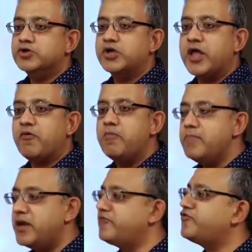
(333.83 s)
So they were
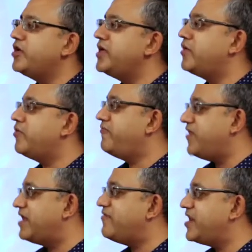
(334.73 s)
militarily, they were
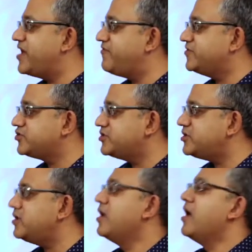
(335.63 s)
very, very
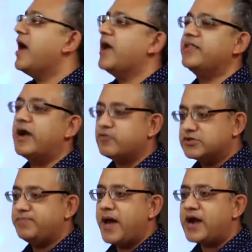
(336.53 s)
efficient, and that
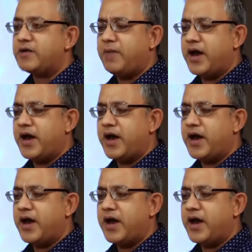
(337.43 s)
was backed